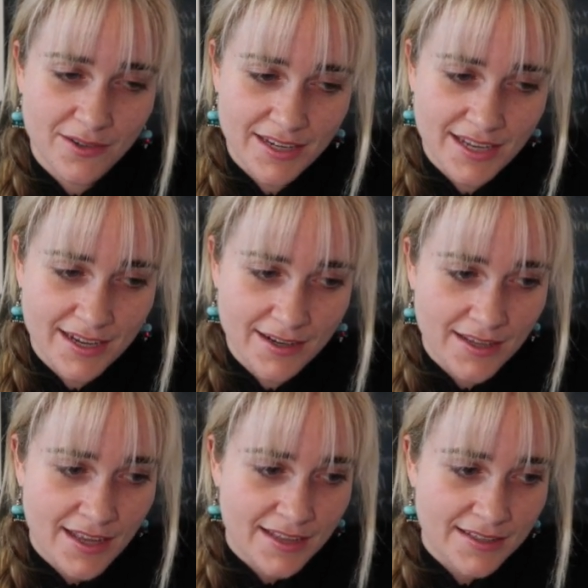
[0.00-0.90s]
on here.
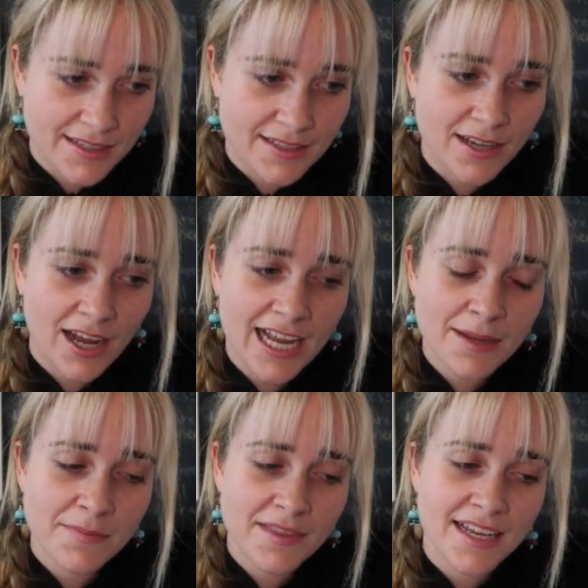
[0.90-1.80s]
It's the
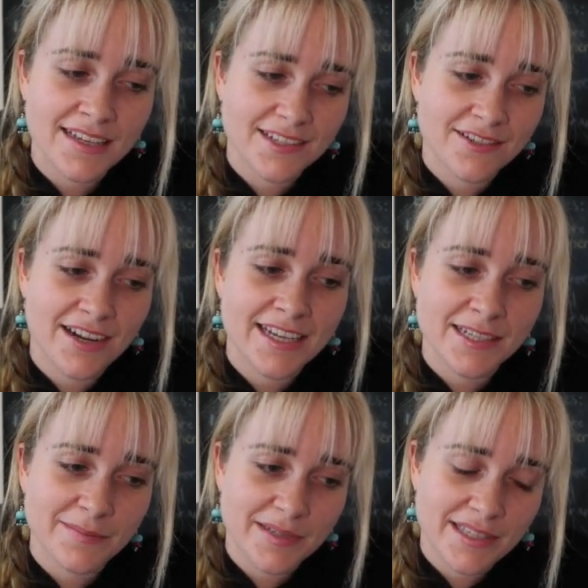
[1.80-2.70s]
time that
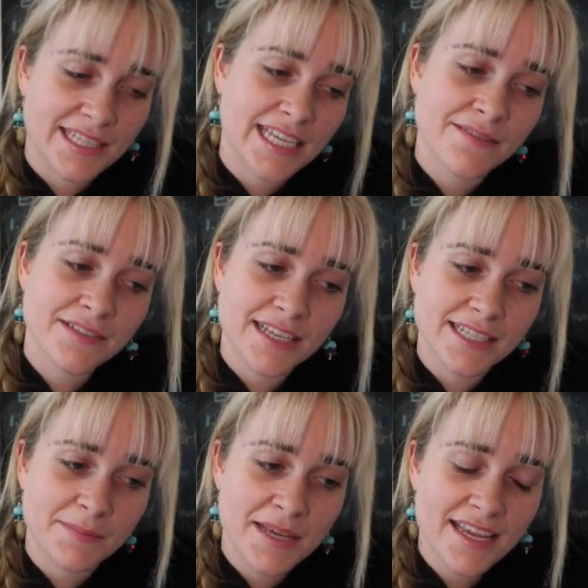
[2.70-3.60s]
Crater perceives there
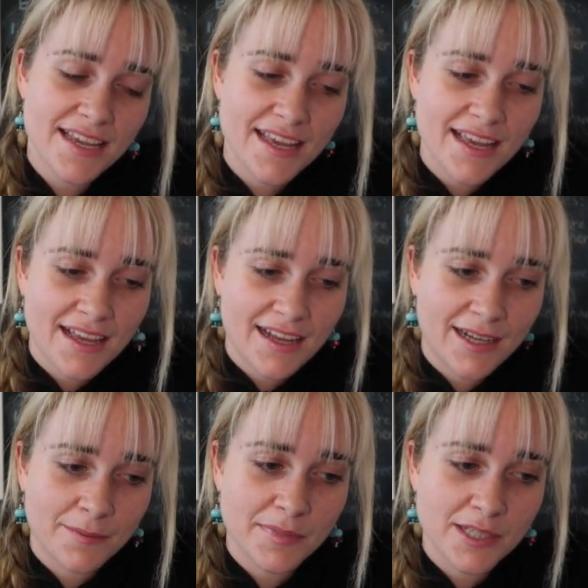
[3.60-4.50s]
to be
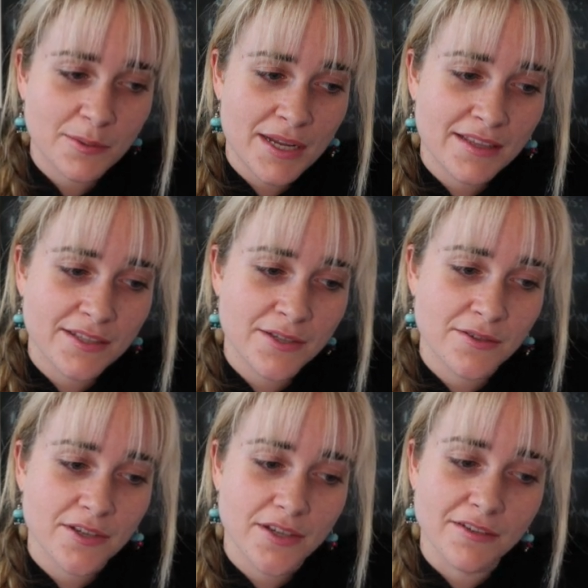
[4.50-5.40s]
between the
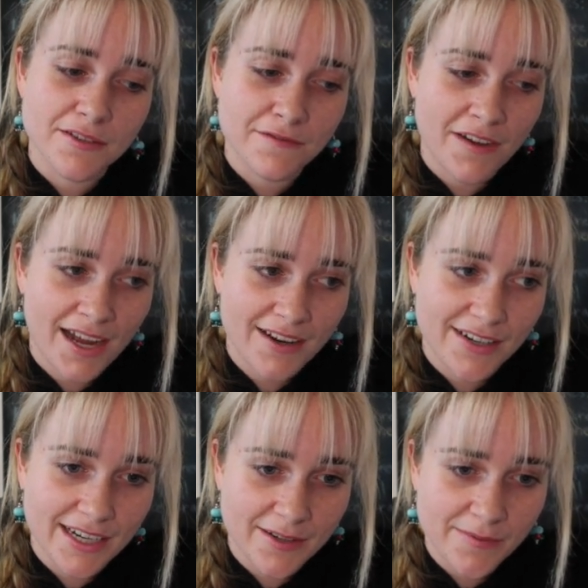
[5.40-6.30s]
two girls
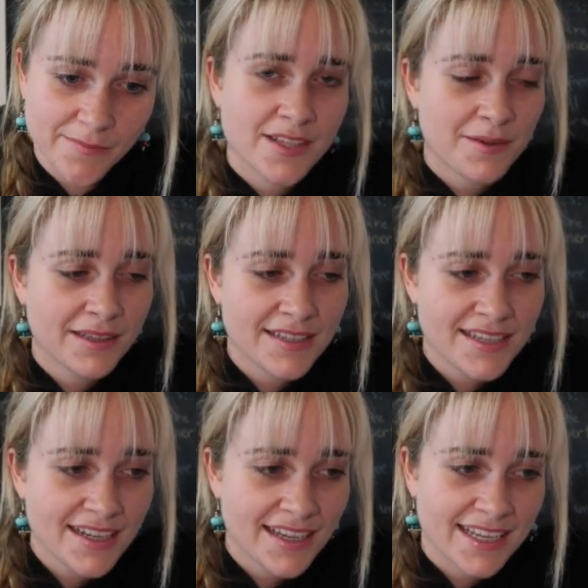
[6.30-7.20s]
firing. So
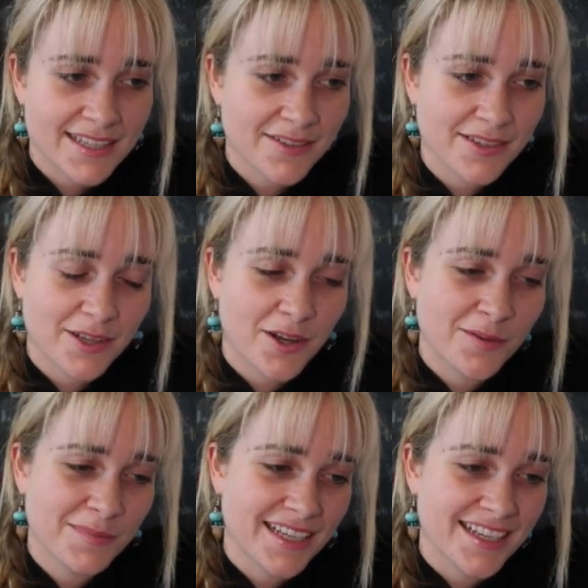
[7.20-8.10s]
Alyssa gets on the
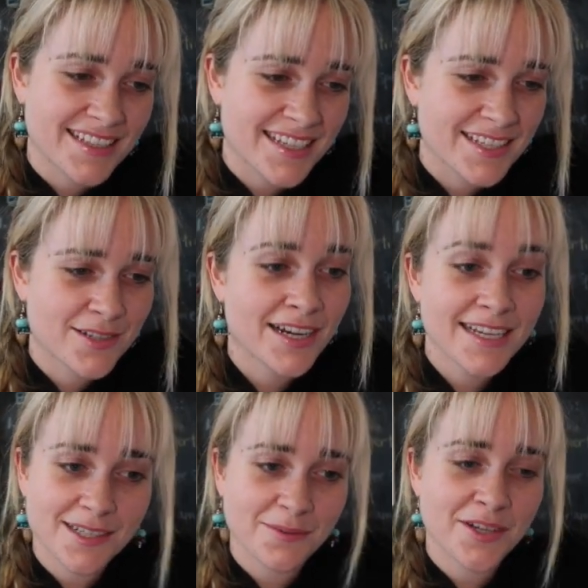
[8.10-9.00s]
comlink and says,
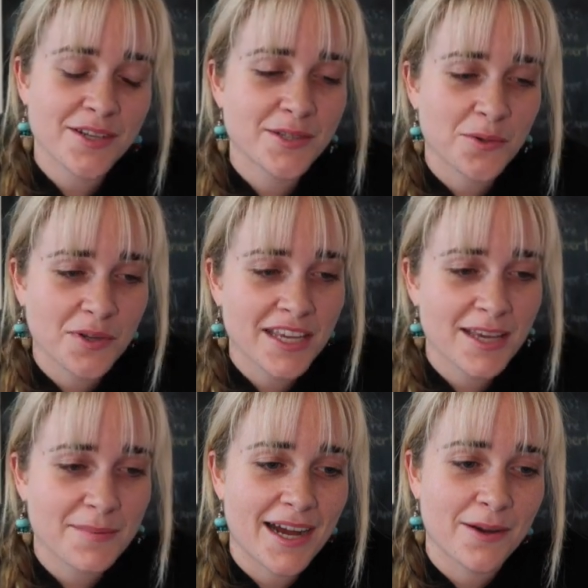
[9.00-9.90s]
"Crater, what are you
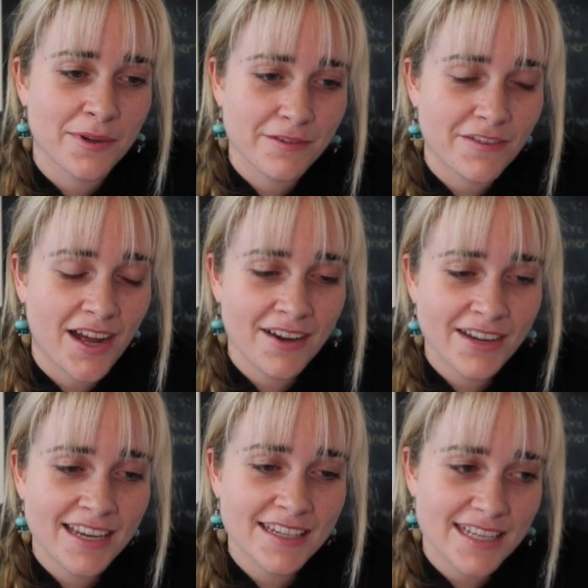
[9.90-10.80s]
talking about? We're
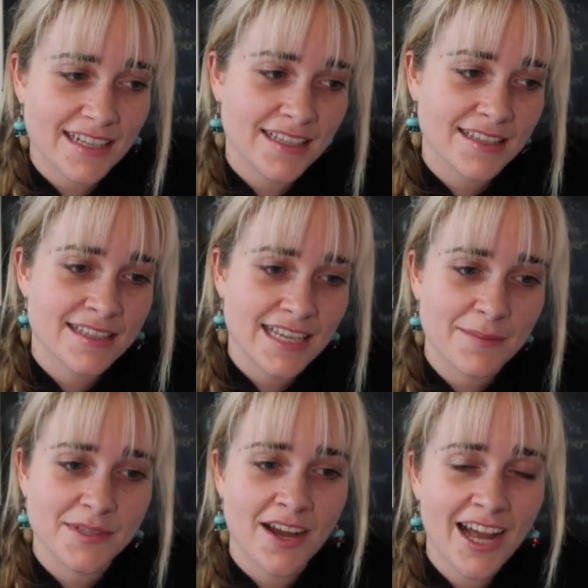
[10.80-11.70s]
firing at exactly the
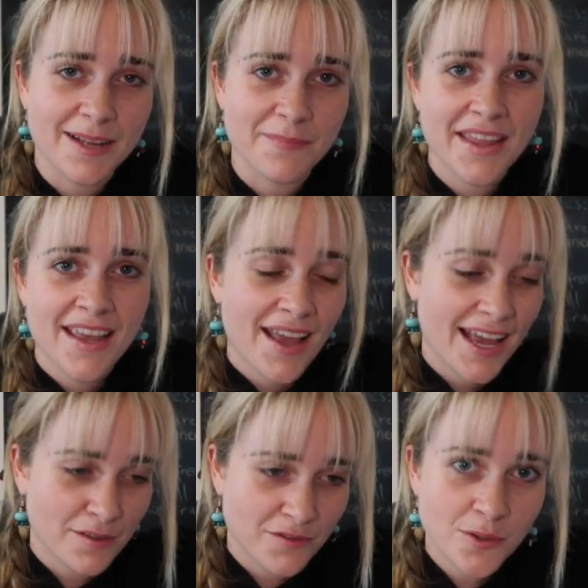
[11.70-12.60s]
same time."
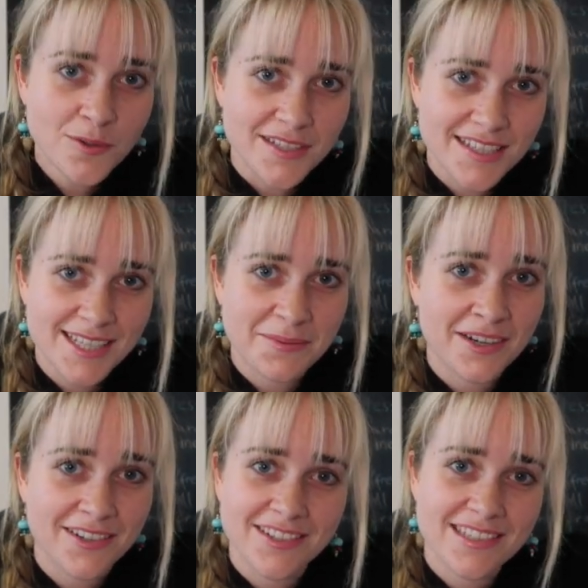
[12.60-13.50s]
And of course that's what
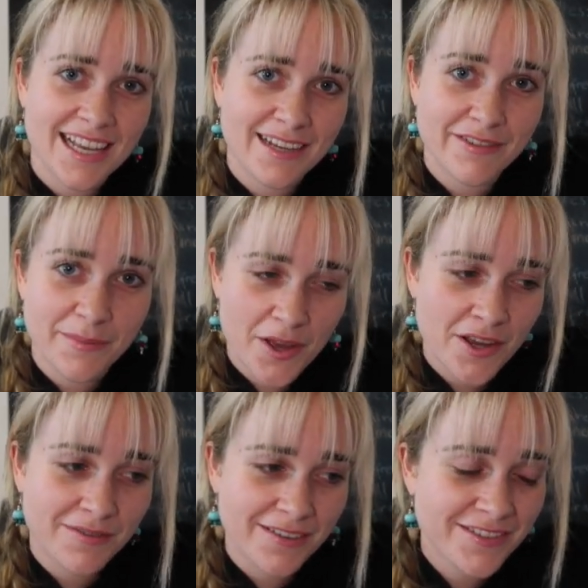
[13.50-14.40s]
it looks like from
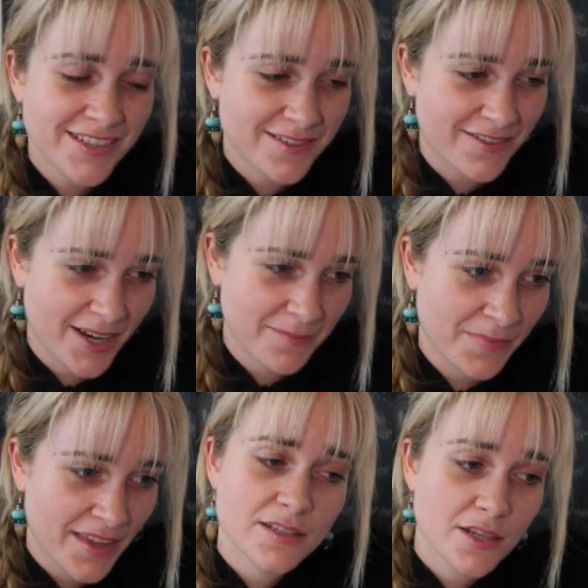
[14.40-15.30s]
her reference frame.
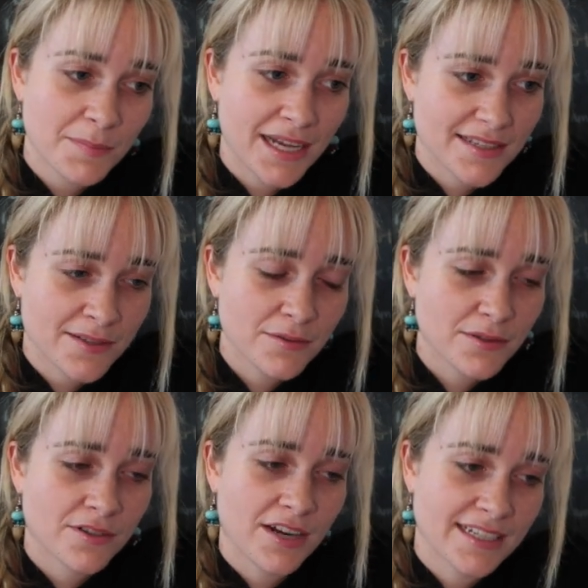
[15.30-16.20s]
So
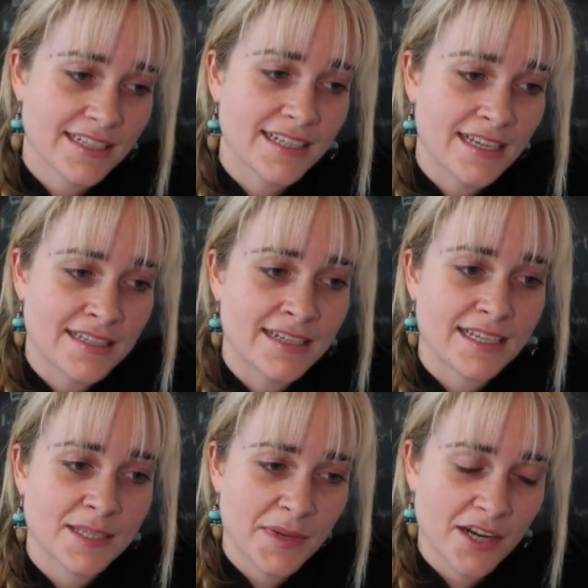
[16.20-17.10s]
puzzled, Crater does an
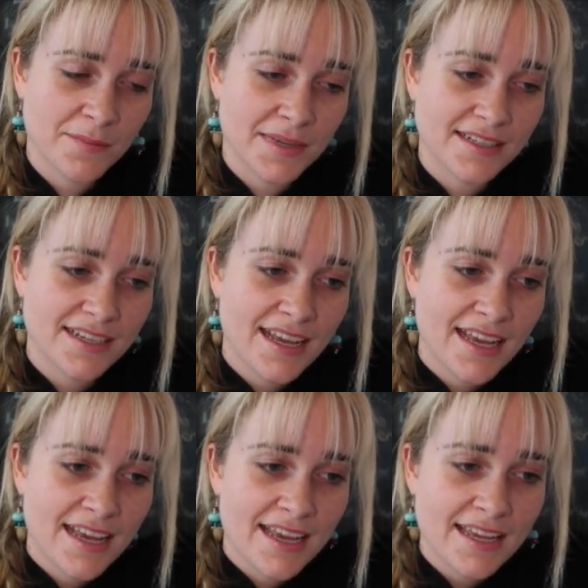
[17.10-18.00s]
experiment.
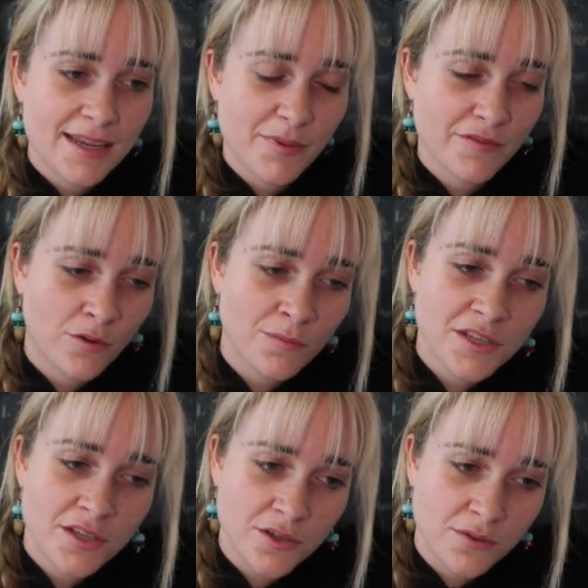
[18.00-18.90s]
He performs
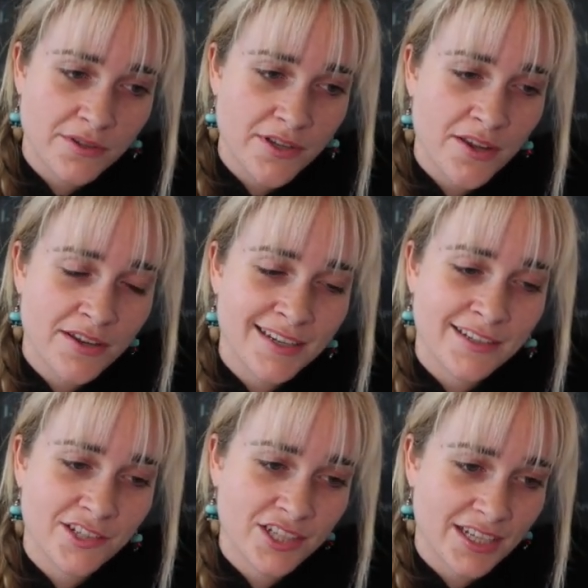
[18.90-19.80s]
a U-turn in
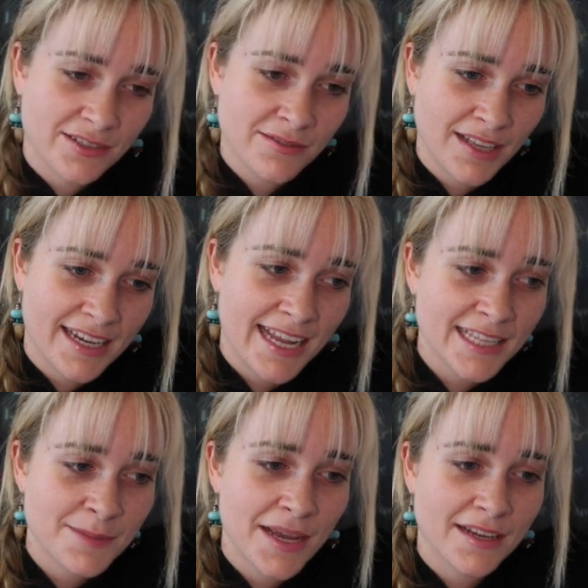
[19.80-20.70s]
his shuttle and
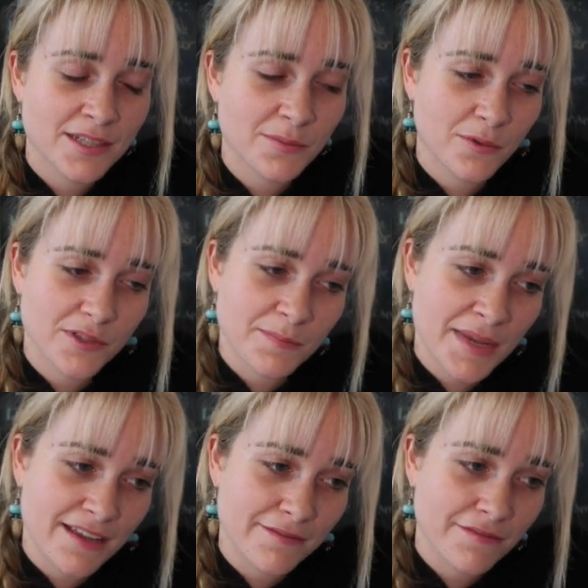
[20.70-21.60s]
heads back towards
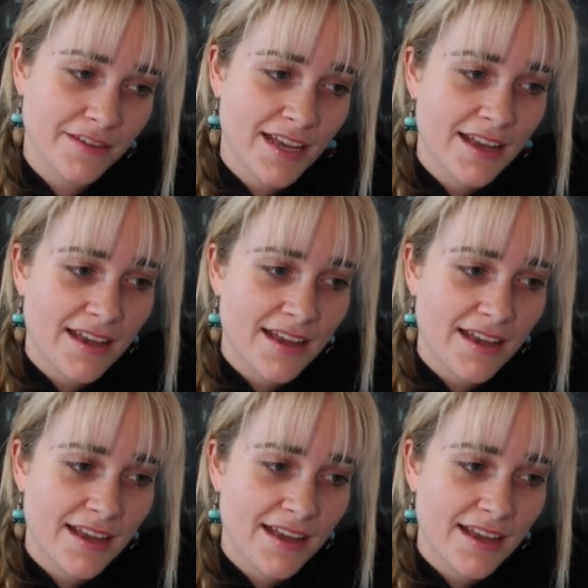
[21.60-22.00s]
Bev.